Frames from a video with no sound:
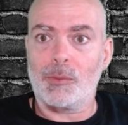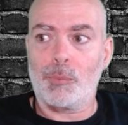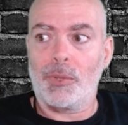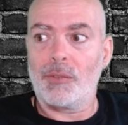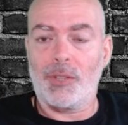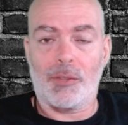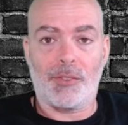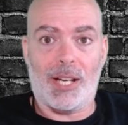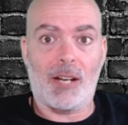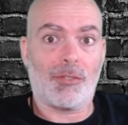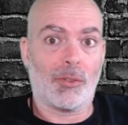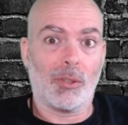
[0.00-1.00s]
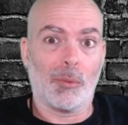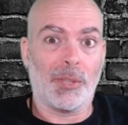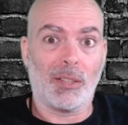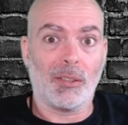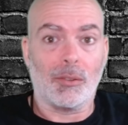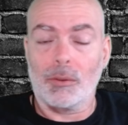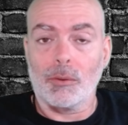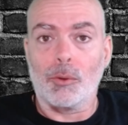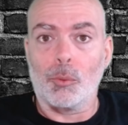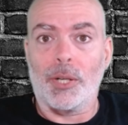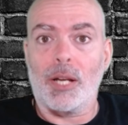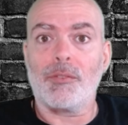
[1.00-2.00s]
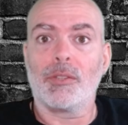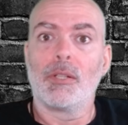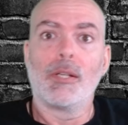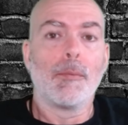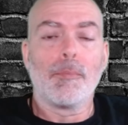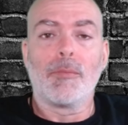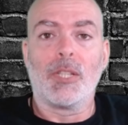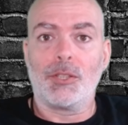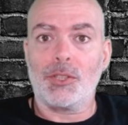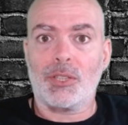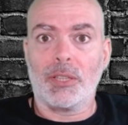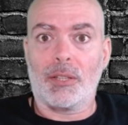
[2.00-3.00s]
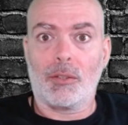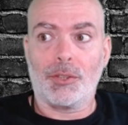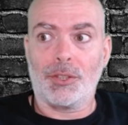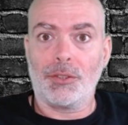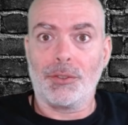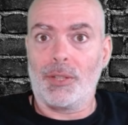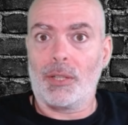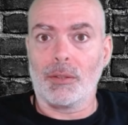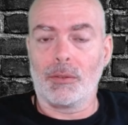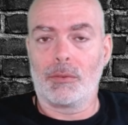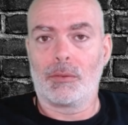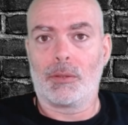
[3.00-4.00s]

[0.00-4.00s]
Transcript: but if you have an Alpha or a Mini or whatever, and just click it on and you're done.